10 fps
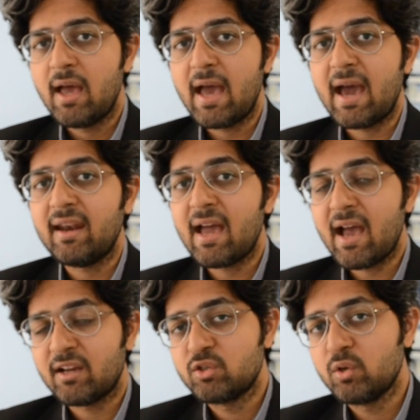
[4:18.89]
and
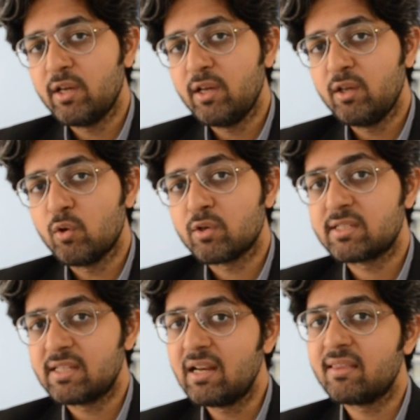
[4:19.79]
actually you're
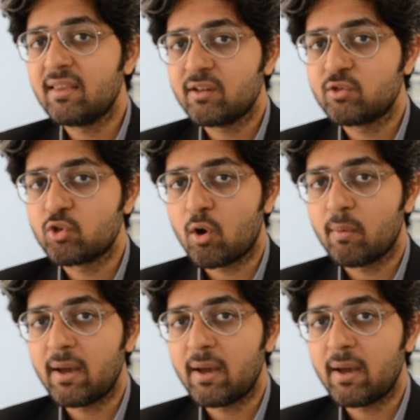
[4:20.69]
still in that job